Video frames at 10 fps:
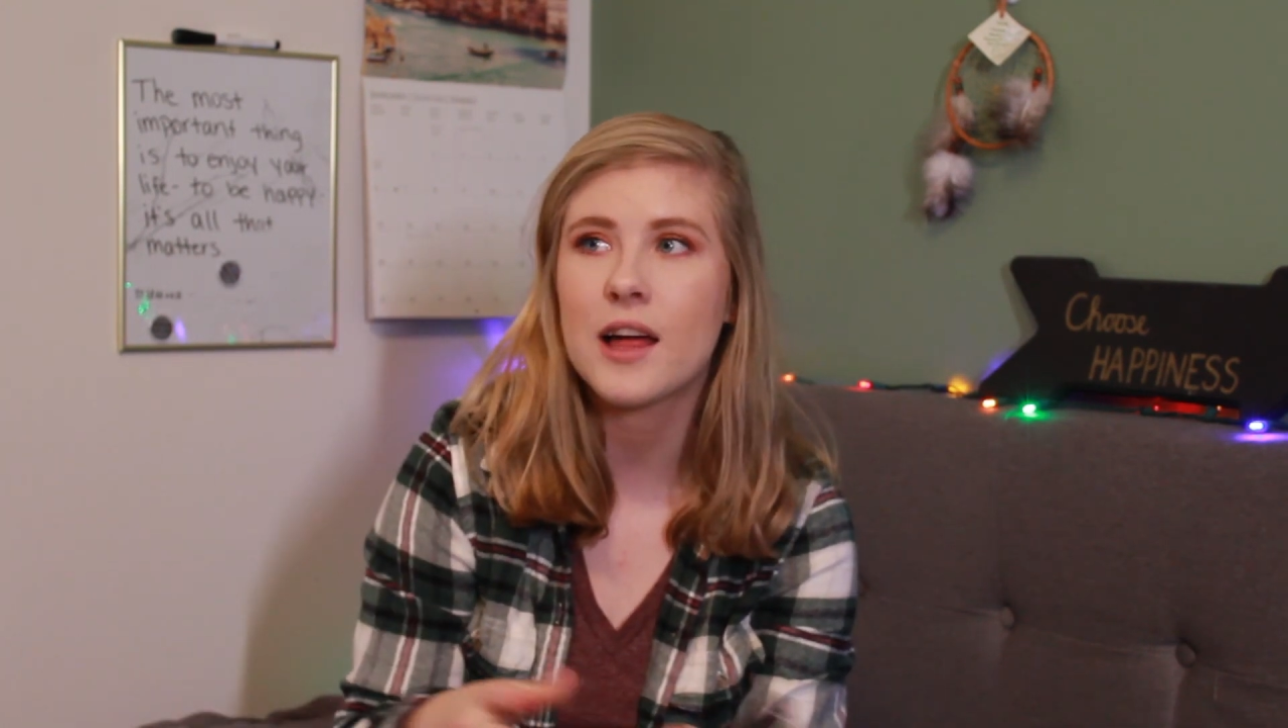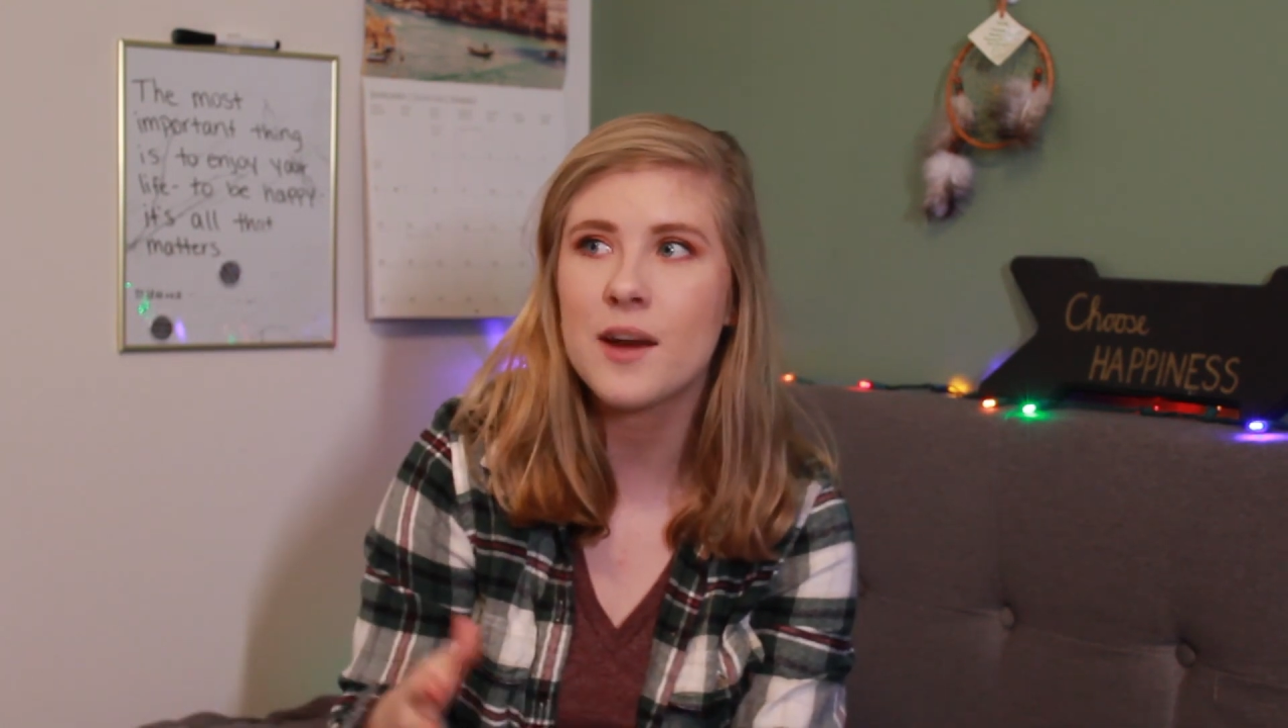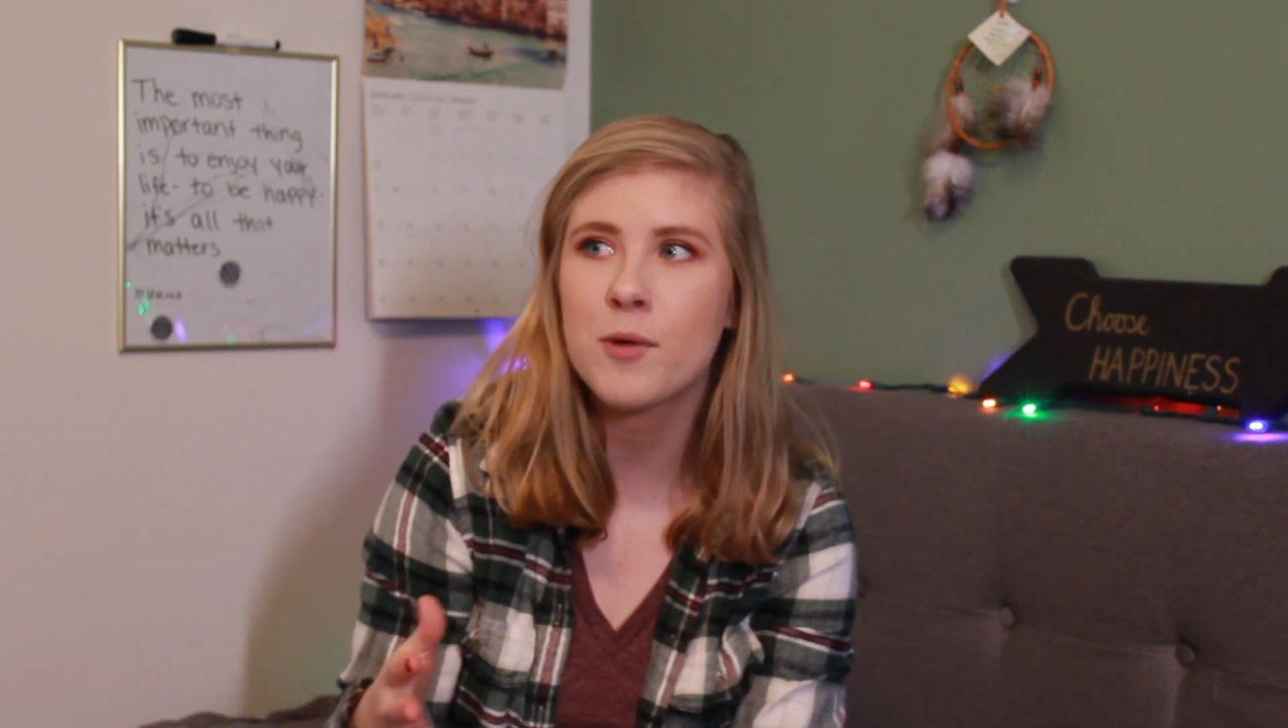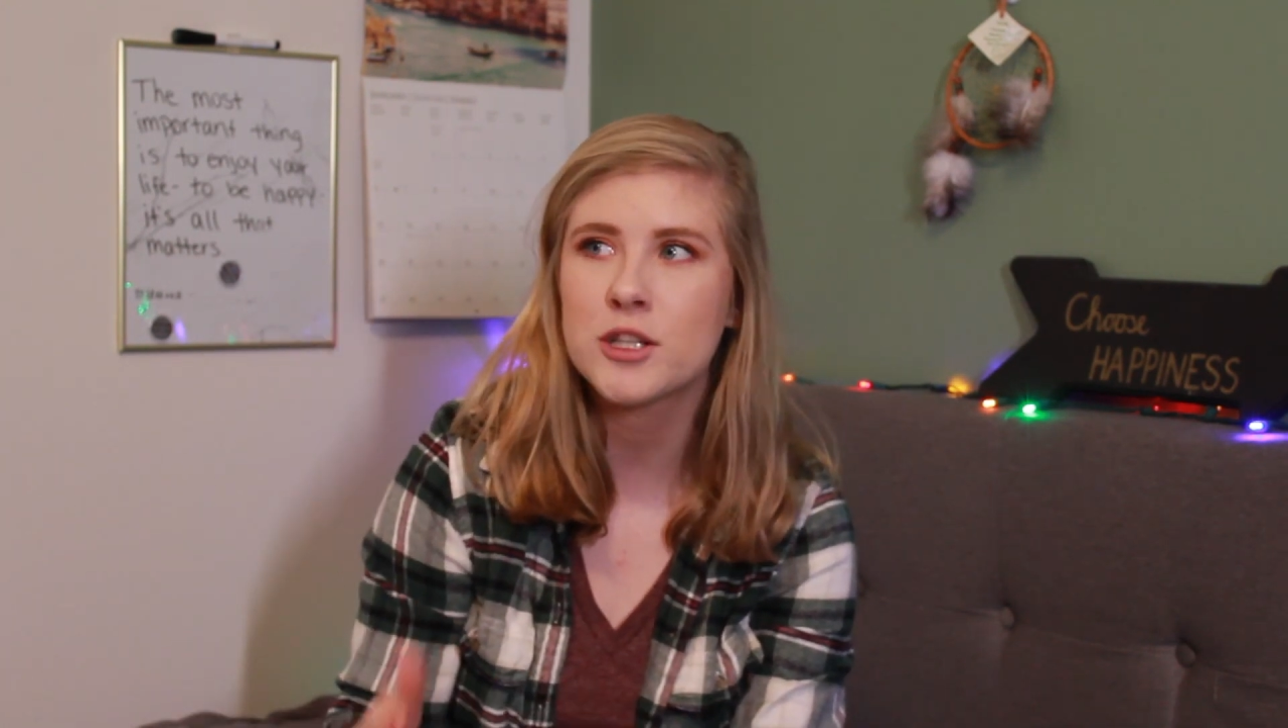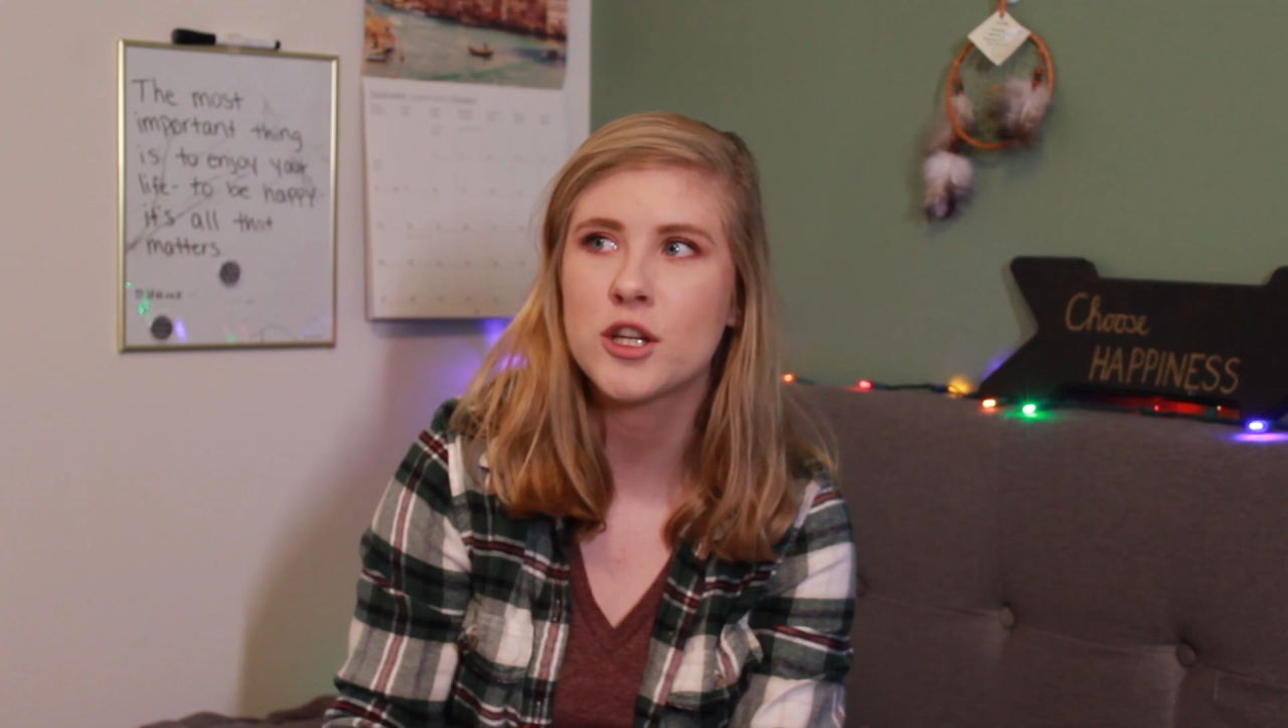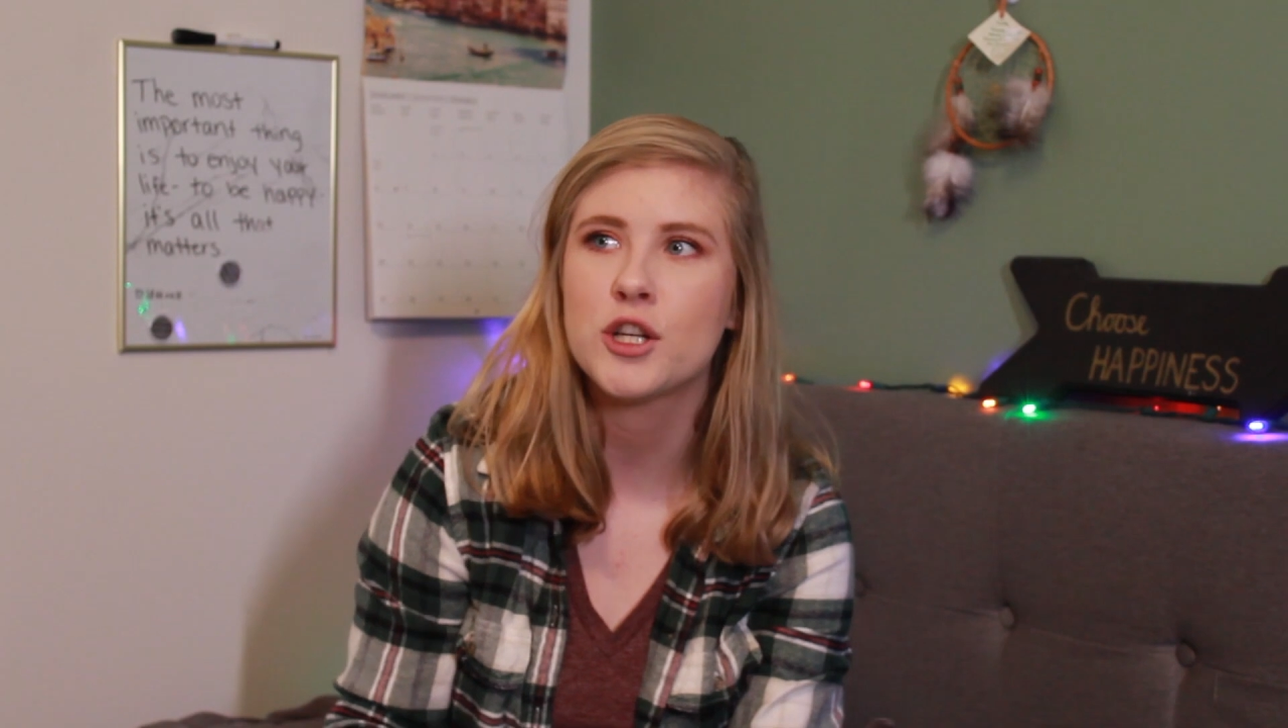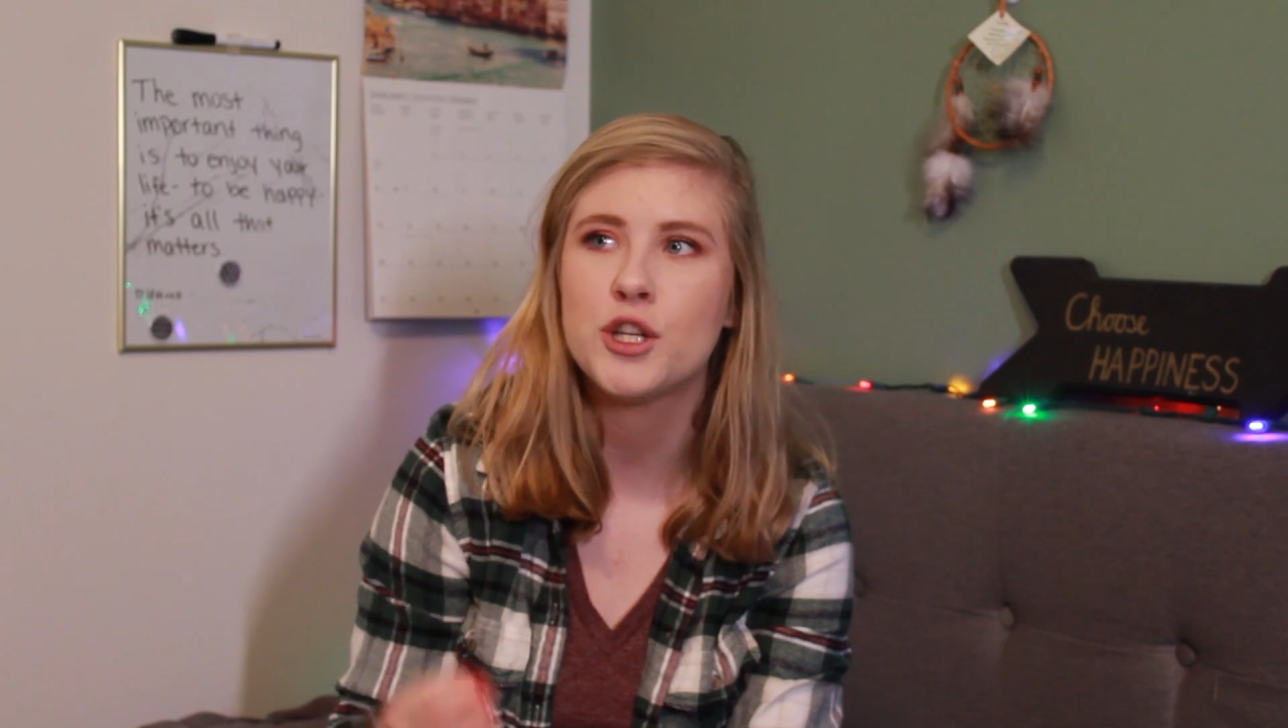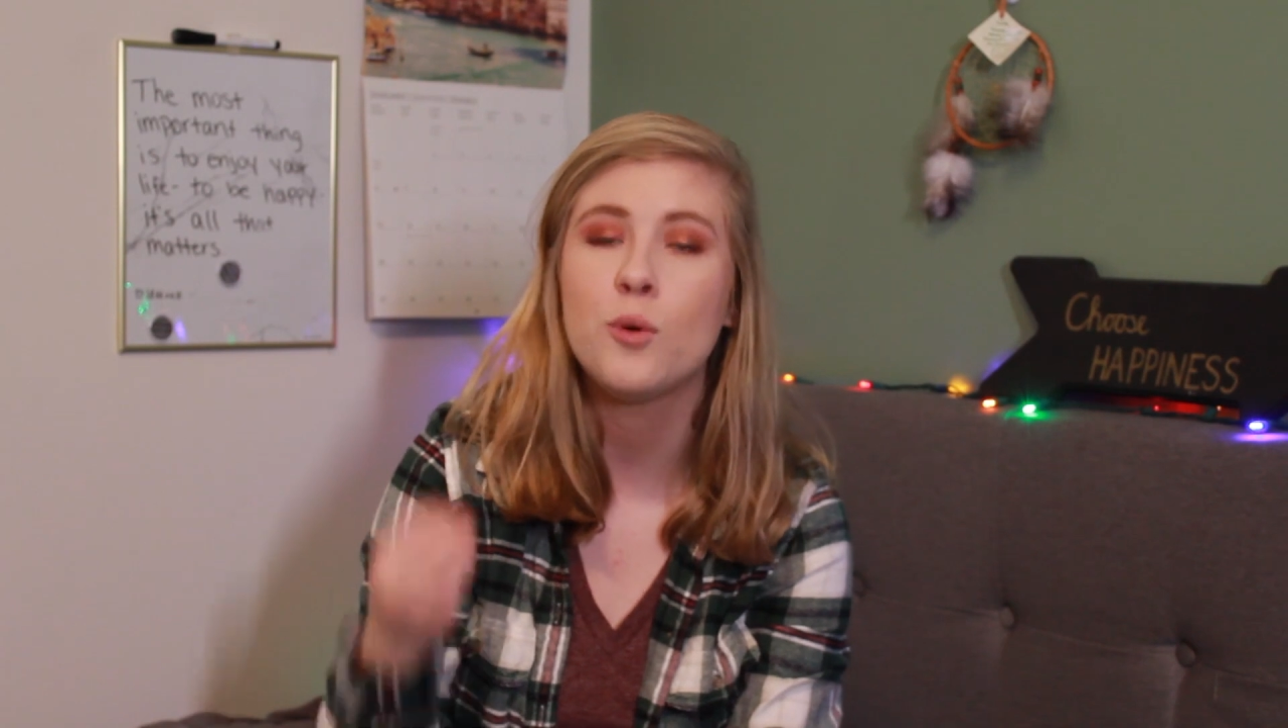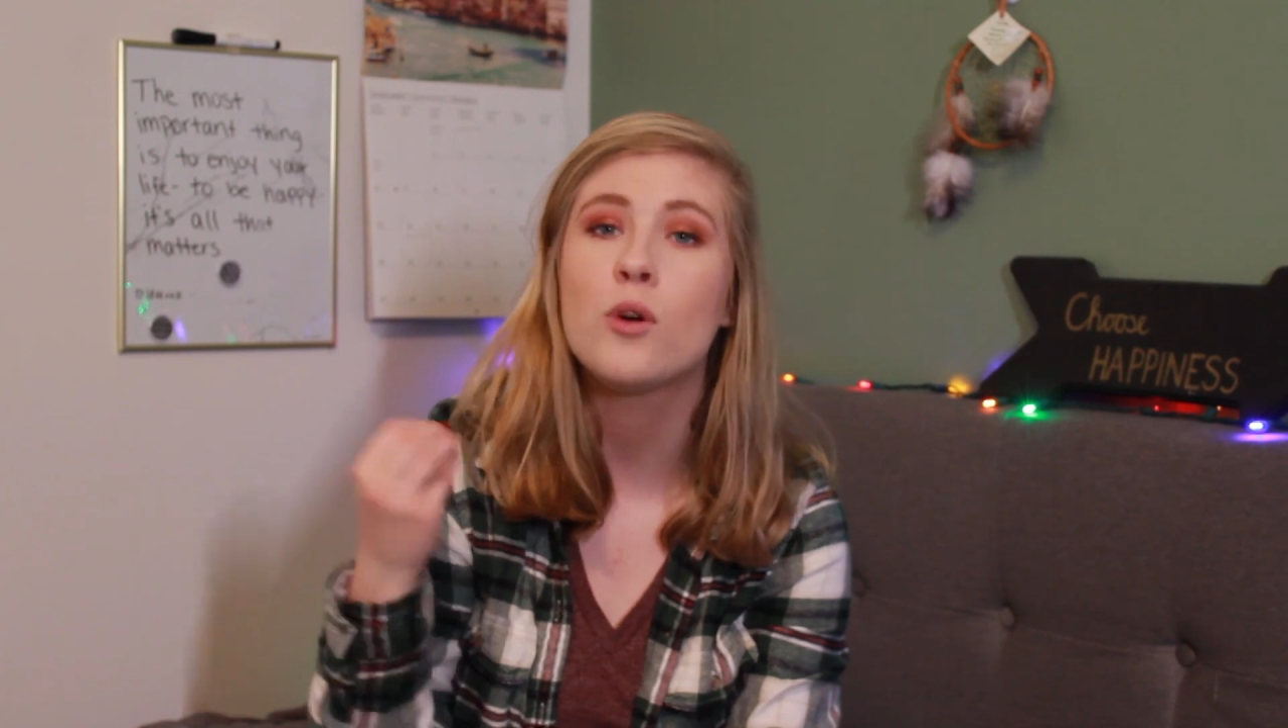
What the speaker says: lot of brushes are too